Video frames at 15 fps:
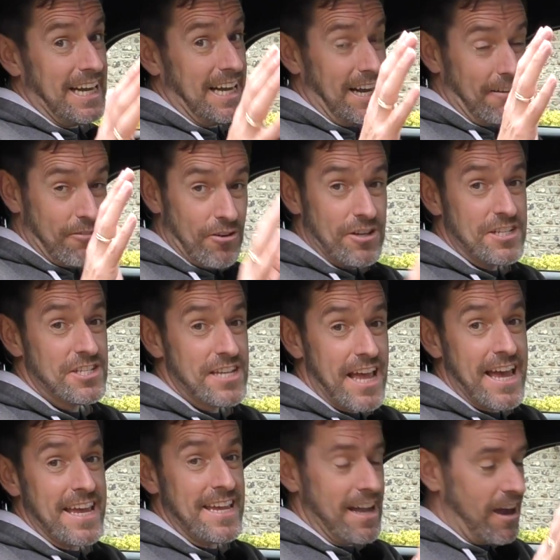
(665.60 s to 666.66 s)
I've got to
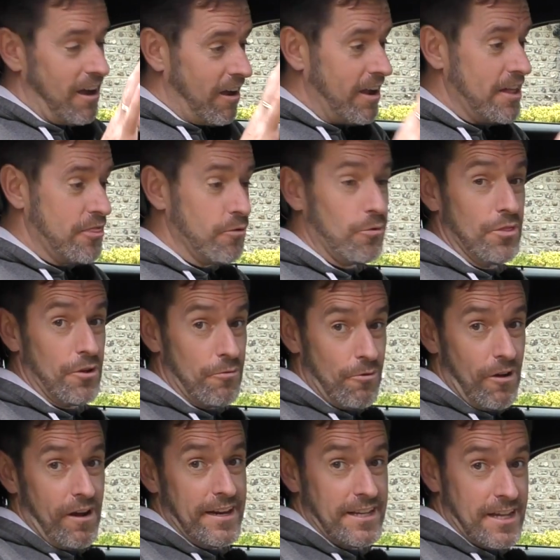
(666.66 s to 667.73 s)
say, I thought the
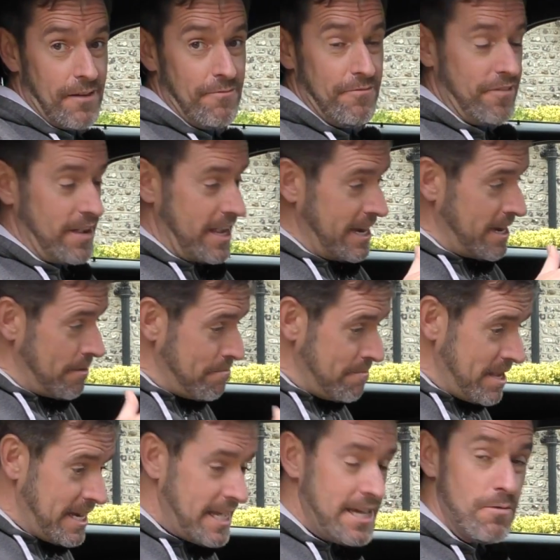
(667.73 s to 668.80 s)
ride comfort in the
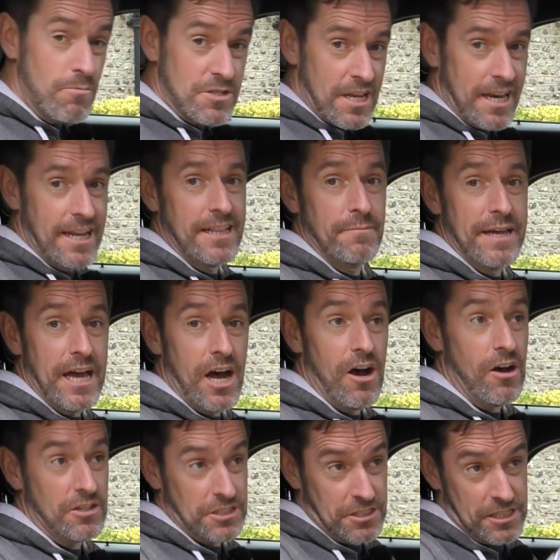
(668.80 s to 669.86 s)
Mini was a little bit
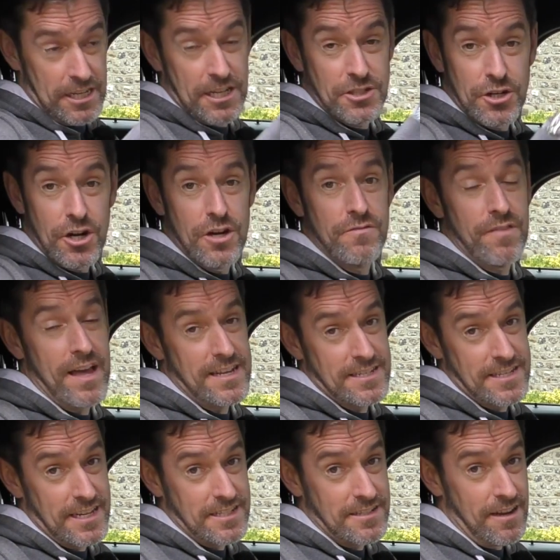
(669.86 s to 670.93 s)
harsh until I drove that
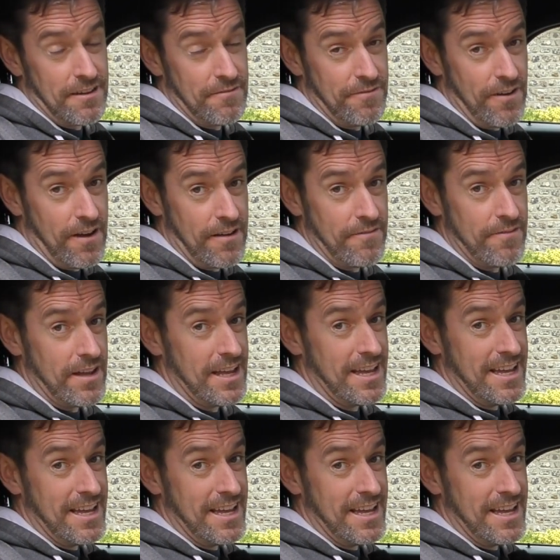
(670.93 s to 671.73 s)
695.